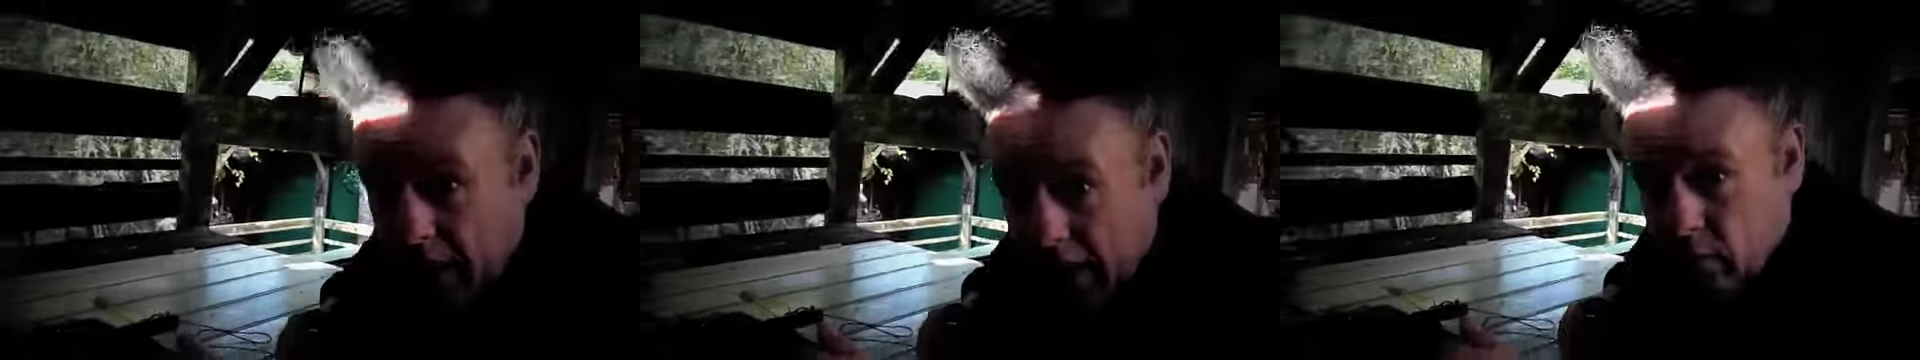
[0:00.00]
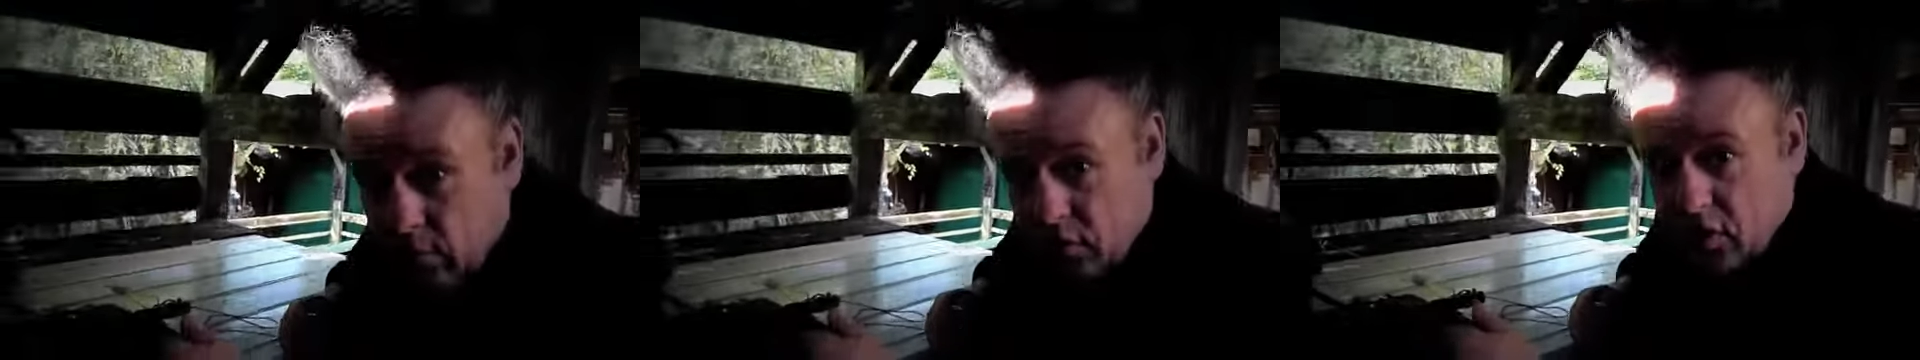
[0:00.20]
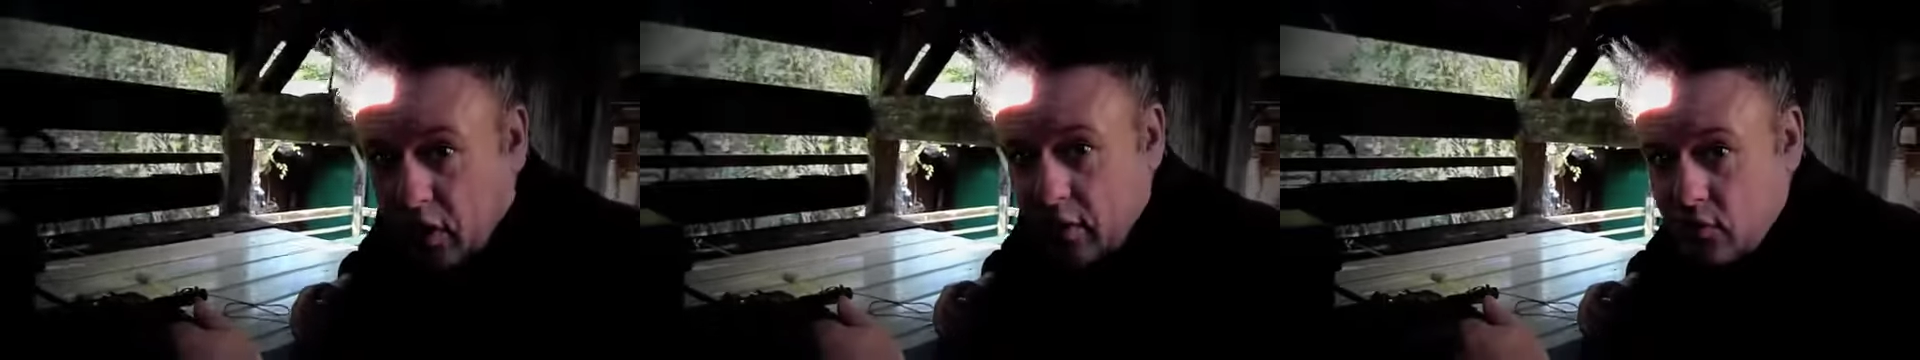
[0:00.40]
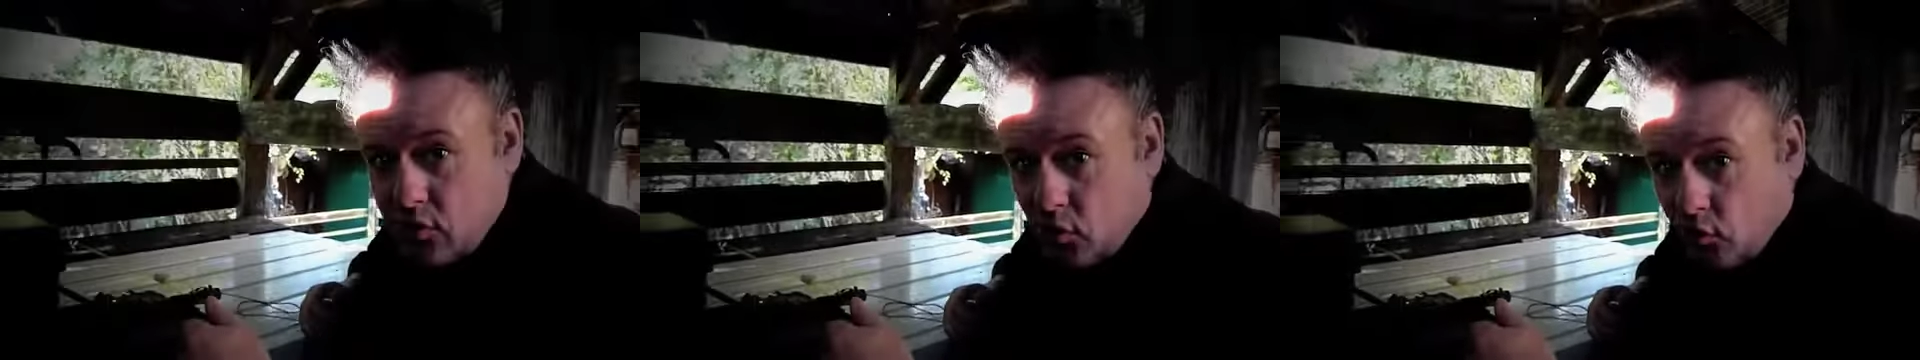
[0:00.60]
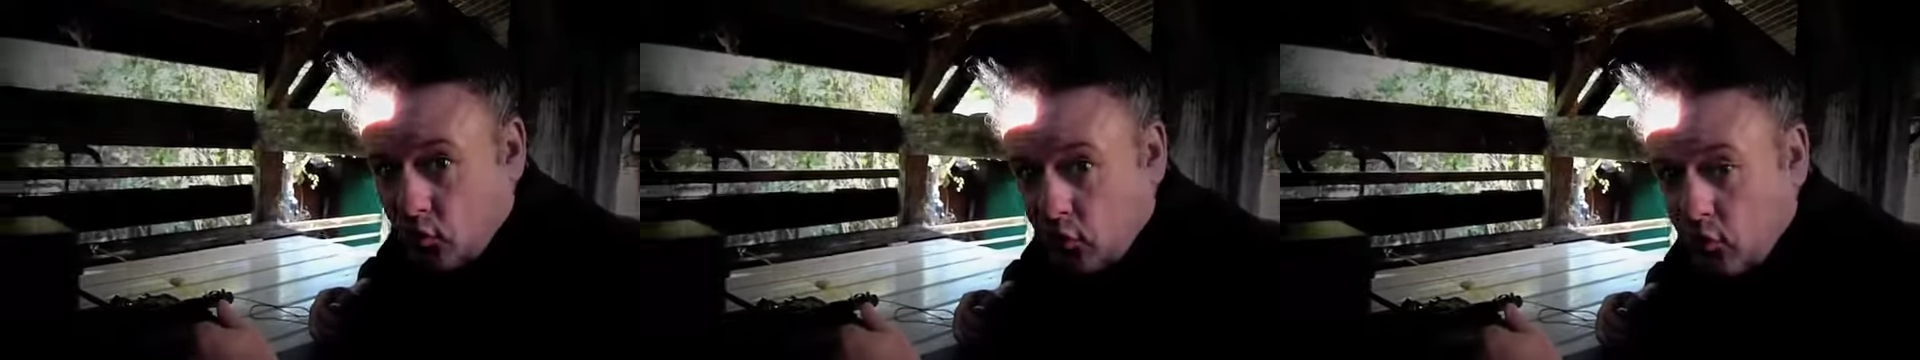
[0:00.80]
outside
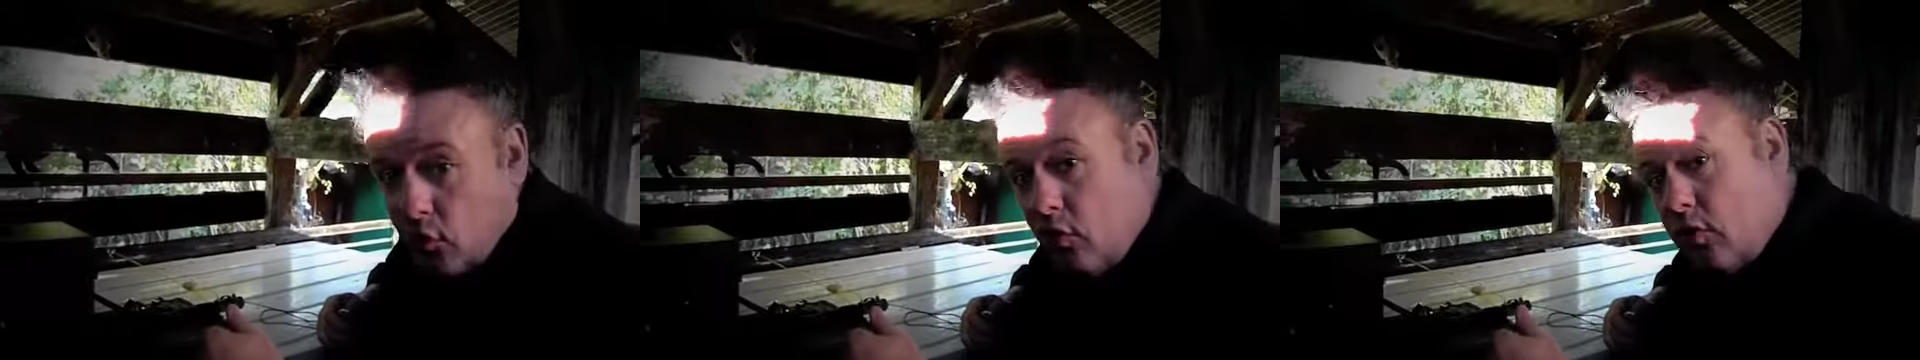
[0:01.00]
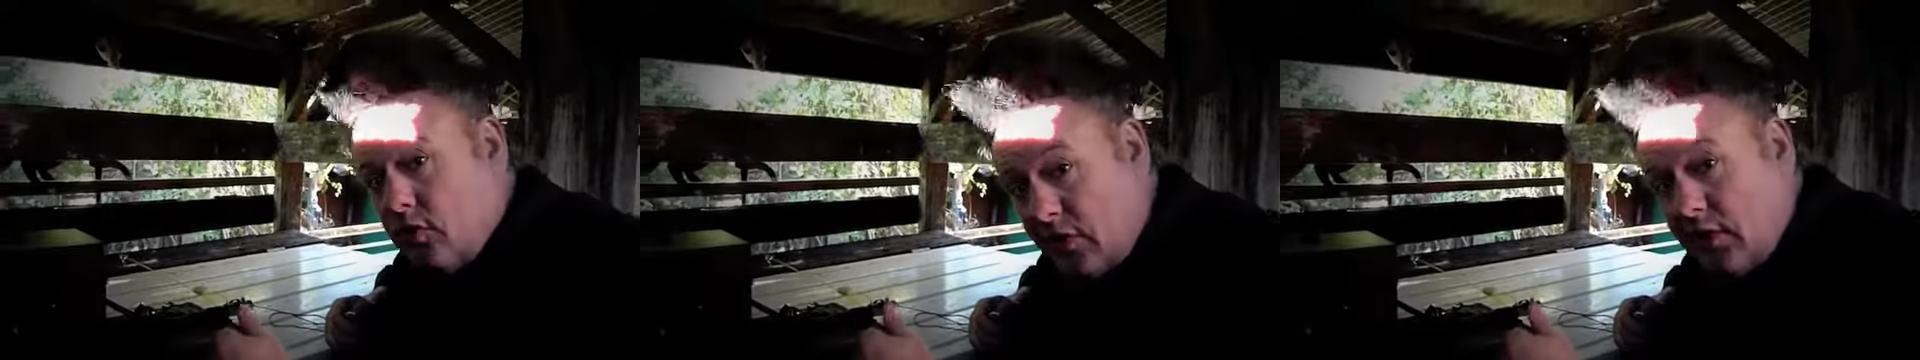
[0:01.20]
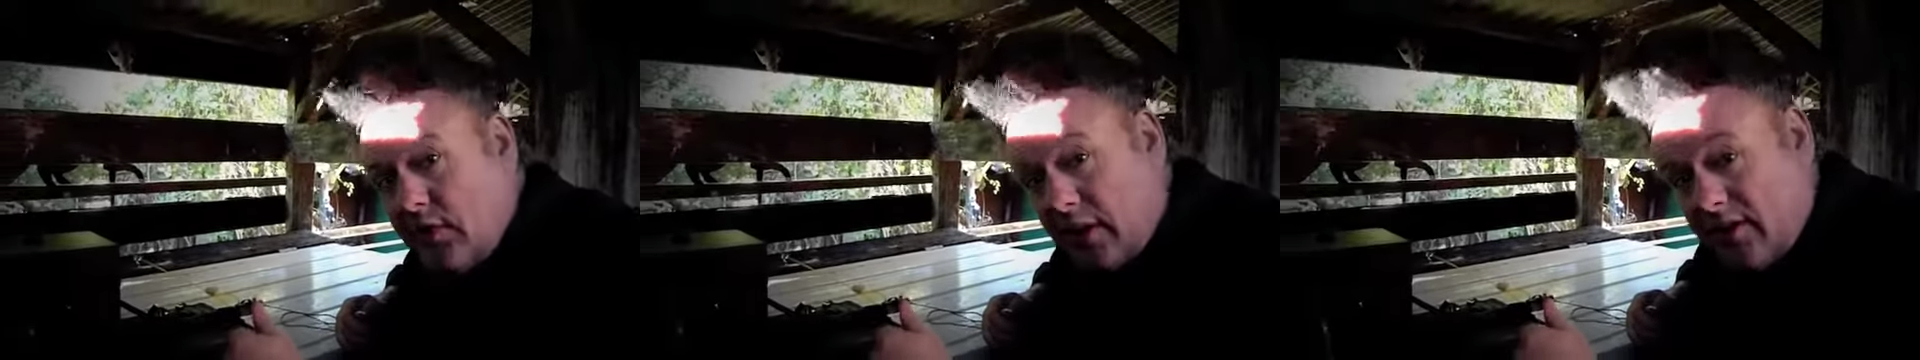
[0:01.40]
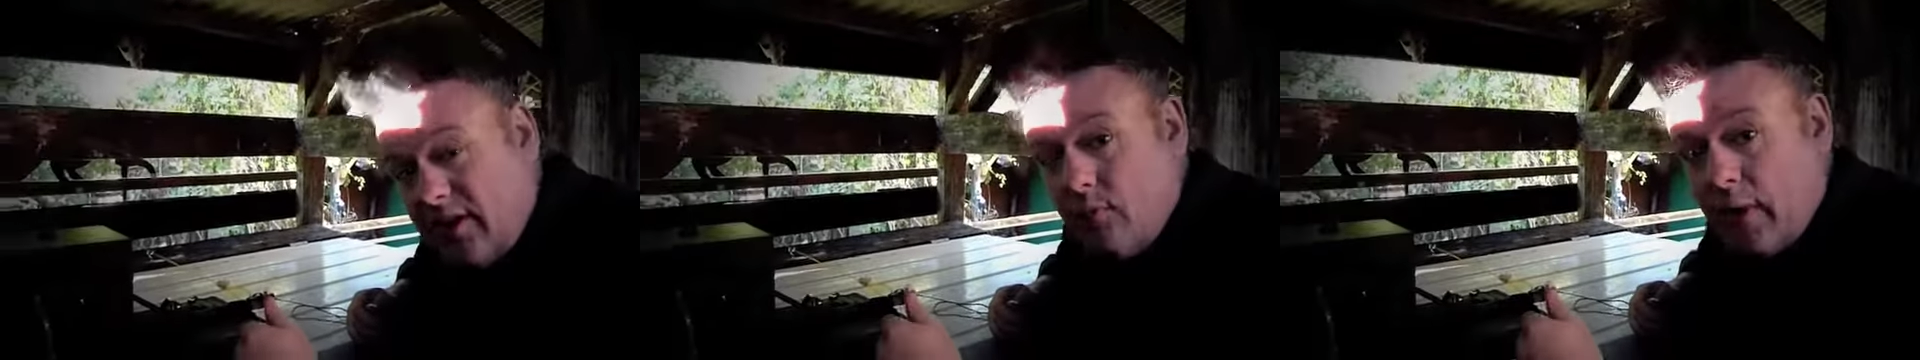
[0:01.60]
toilet door because that's actually